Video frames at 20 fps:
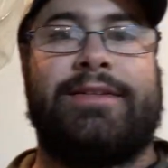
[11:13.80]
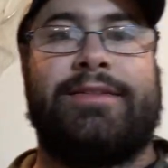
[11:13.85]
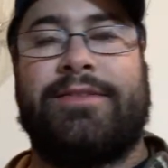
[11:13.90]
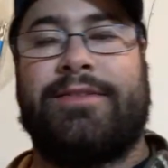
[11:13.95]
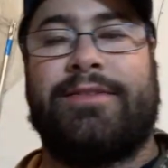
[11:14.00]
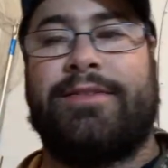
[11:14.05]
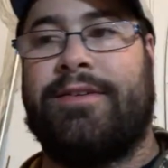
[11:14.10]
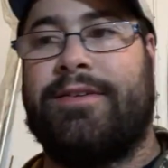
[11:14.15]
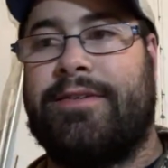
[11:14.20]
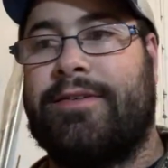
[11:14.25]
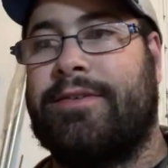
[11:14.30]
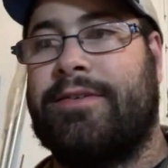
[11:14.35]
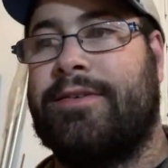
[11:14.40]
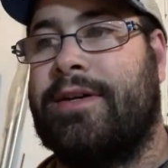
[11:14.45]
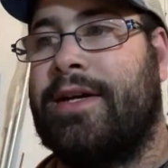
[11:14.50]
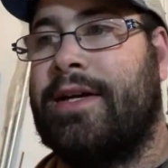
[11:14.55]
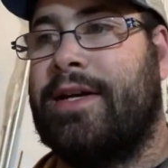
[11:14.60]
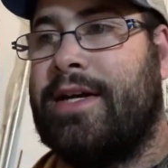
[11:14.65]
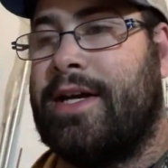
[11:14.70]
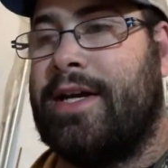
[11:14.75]
So
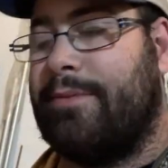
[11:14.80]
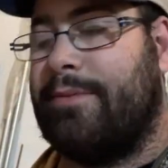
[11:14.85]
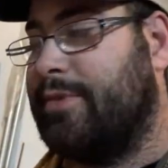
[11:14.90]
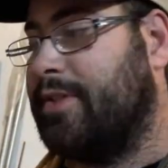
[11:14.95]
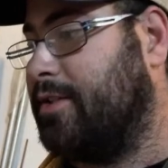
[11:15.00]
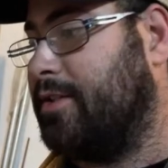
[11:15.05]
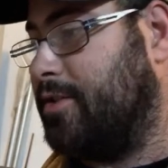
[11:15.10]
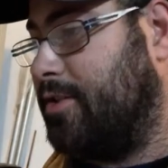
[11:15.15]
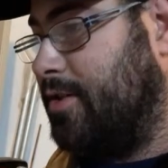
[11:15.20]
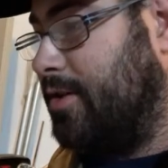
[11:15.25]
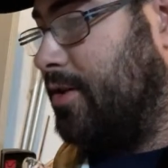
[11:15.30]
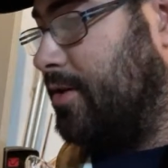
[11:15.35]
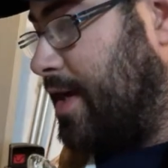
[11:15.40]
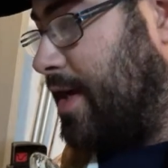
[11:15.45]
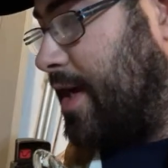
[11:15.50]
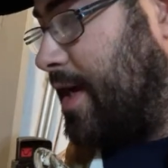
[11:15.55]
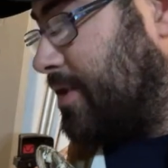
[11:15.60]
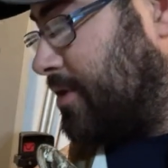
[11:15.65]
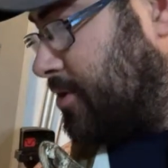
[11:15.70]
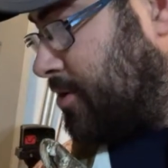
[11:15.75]
I'm gonna let you
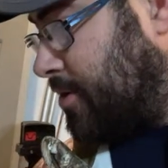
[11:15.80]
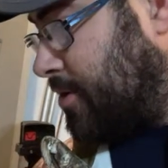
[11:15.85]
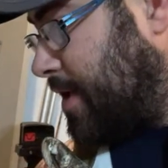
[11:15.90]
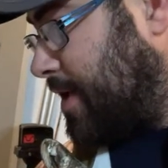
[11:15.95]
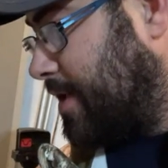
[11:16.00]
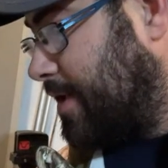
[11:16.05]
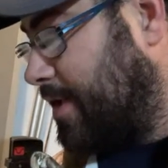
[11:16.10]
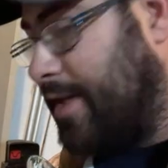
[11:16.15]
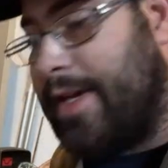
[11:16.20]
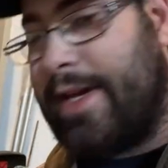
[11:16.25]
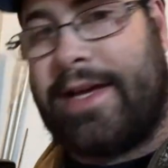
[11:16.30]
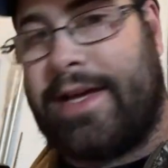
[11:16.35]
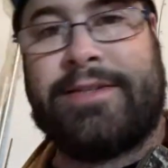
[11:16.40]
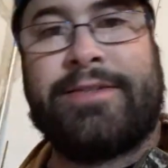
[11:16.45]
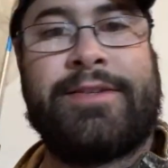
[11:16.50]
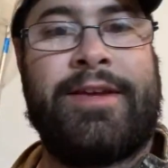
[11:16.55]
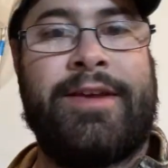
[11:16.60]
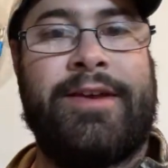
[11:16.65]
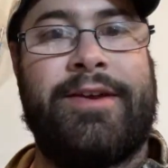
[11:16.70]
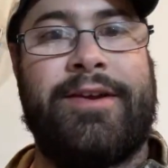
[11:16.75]
guys try to guess
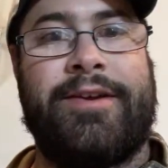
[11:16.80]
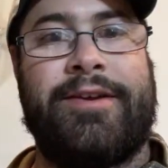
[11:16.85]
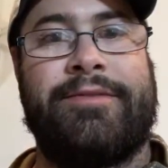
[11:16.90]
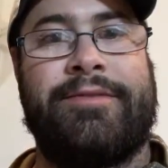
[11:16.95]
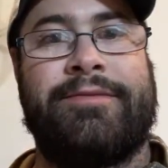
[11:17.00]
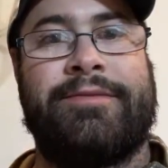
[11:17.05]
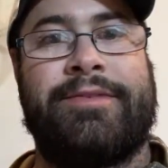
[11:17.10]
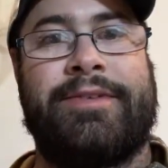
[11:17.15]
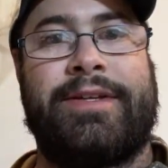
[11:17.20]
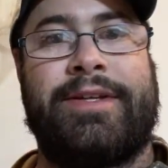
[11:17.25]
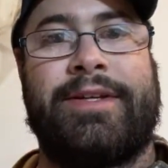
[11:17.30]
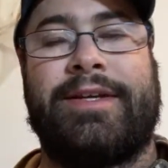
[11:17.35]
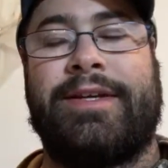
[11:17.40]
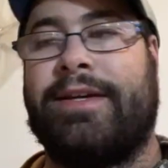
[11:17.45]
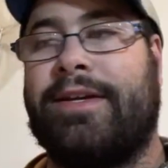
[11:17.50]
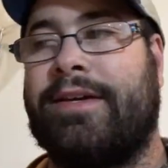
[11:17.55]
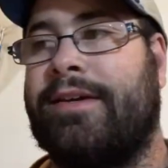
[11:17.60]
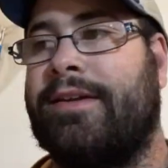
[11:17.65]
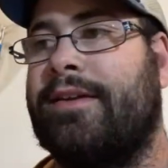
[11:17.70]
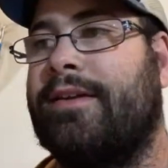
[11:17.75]
here,
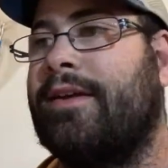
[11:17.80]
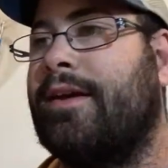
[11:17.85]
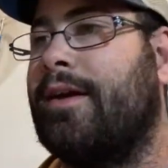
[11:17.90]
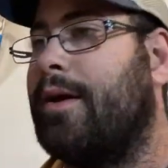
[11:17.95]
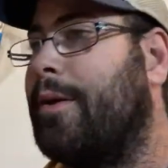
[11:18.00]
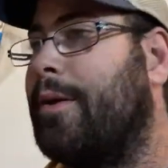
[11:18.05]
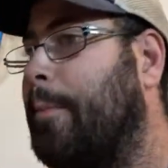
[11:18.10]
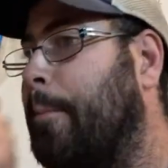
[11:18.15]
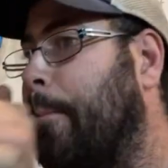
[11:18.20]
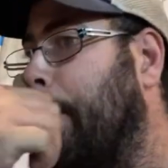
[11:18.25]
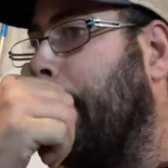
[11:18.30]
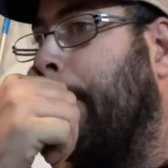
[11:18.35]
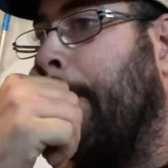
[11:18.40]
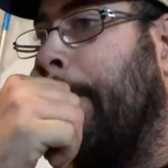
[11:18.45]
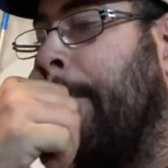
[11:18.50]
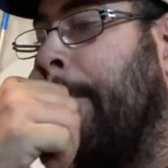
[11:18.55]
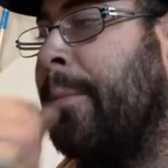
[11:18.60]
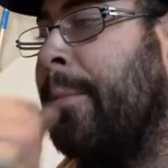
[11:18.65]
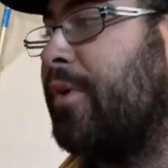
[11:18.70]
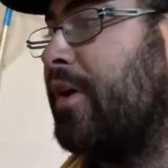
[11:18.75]
and
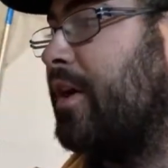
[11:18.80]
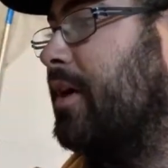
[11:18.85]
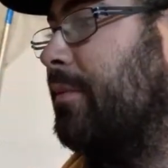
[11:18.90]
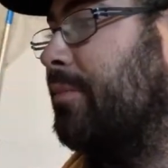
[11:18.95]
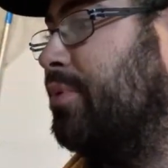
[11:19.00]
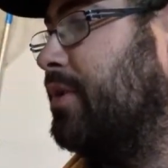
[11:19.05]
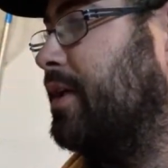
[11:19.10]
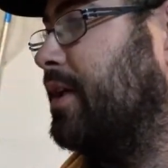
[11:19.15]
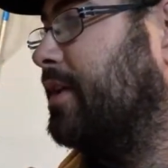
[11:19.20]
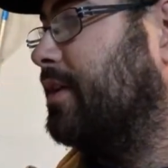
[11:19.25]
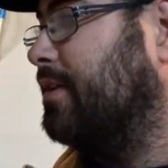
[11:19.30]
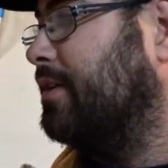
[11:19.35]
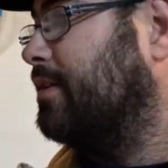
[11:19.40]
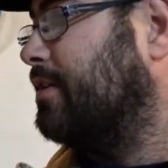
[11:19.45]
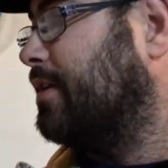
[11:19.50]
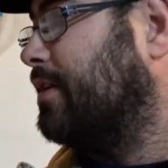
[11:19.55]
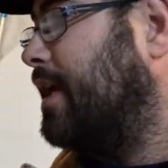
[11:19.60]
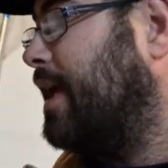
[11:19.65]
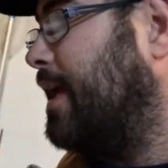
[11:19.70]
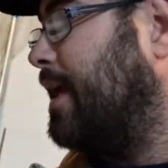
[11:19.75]
we're gonna play a little
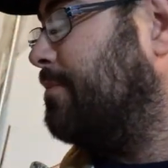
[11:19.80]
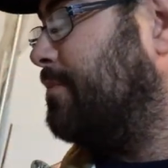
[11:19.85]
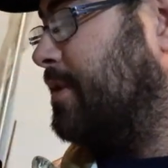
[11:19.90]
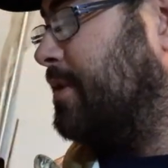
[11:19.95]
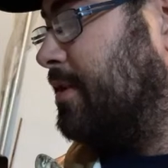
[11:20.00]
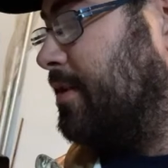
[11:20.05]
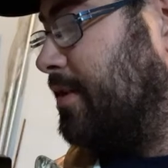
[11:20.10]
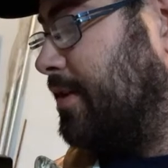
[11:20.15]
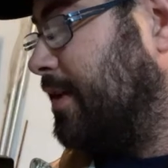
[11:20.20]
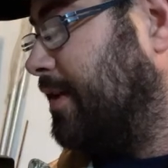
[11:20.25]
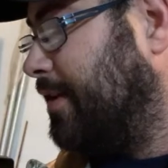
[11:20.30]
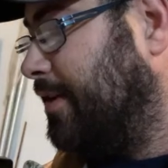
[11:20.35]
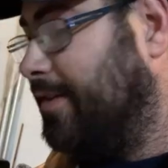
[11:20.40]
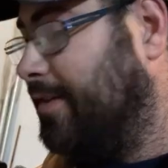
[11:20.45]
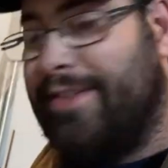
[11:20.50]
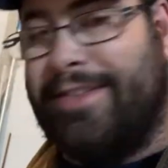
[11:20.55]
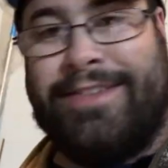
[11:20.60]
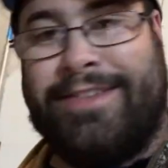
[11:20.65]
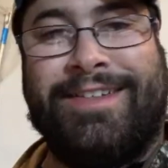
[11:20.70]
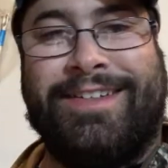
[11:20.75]
game tonight,
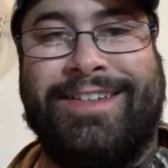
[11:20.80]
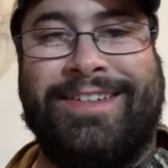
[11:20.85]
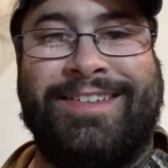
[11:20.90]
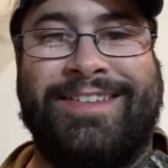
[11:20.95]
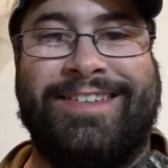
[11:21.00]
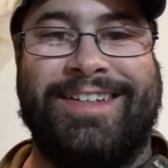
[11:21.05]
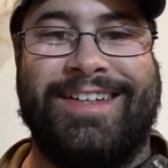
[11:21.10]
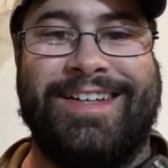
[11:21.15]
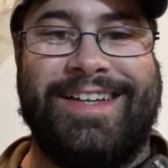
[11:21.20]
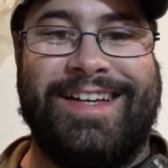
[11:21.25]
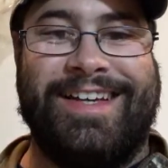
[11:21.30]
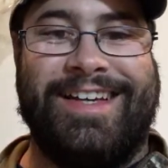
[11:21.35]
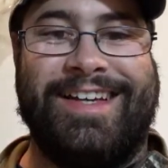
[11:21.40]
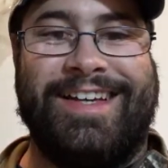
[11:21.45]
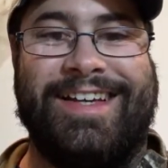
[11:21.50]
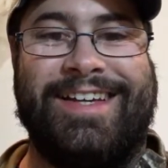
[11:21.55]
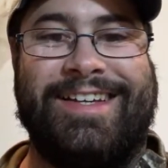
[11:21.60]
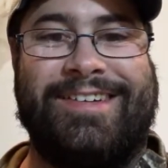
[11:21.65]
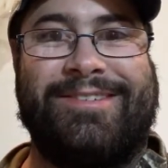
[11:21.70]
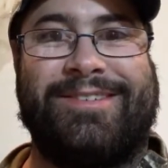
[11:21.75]
and
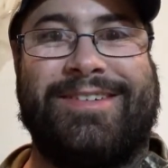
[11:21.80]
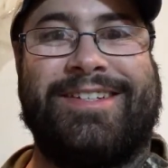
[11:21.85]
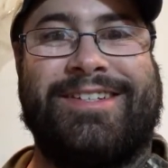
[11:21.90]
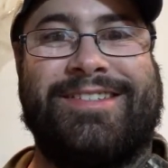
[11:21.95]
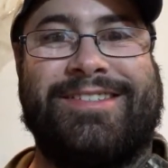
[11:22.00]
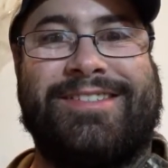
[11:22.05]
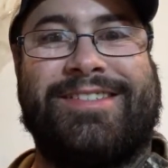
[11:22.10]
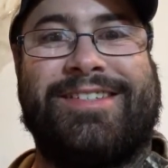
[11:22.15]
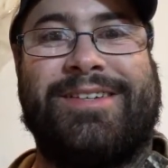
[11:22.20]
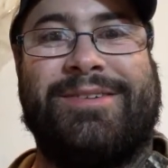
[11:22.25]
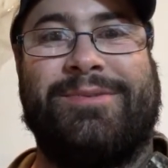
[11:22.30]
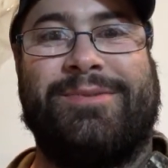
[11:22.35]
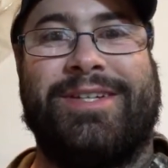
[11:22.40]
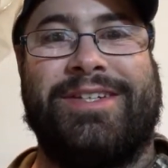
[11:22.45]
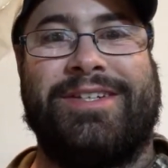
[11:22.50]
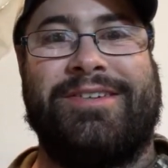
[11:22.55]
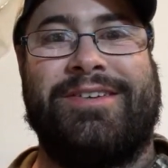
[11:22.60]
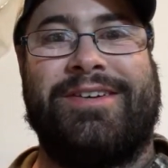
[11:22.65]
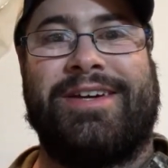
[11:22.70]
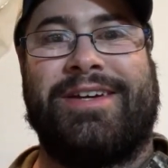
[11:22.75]
we're gonna see what
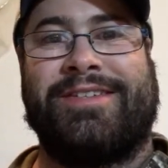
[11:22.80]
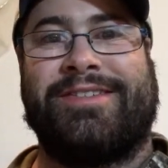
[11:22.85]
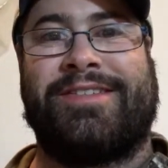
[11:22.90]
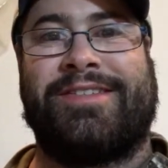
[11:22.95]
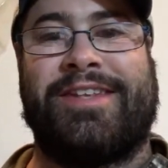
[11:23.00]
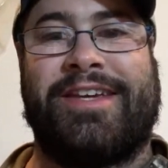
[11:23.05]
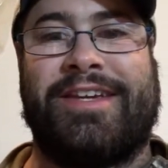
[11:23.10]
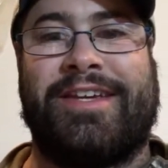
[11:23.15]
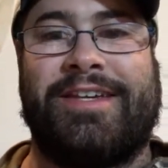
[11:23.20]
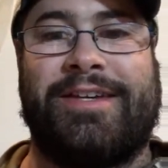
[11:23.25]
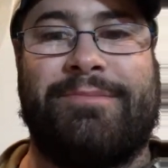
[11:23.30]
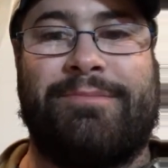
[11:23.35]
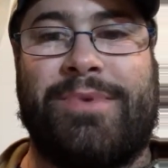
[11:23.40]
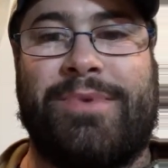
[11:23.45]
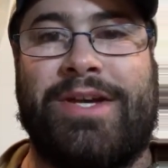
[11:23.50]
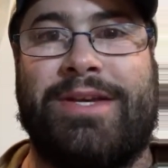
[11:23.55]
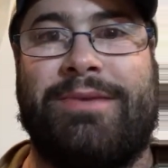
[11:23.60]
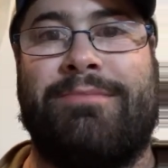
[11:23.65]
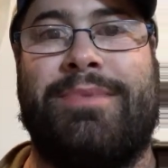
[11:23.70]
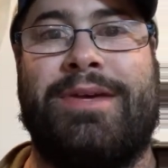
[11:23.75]
you guys think it
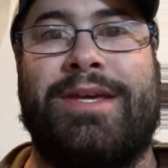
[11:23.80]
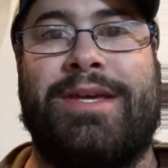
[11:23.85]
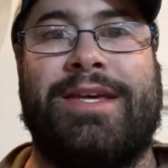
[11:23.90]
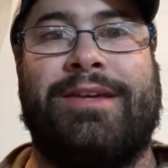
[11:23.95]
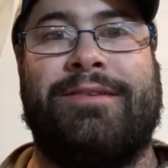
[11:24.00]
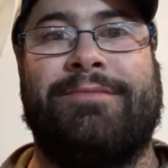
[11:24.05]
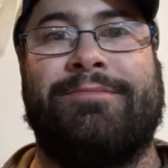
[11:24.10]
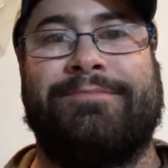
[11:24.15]
might be.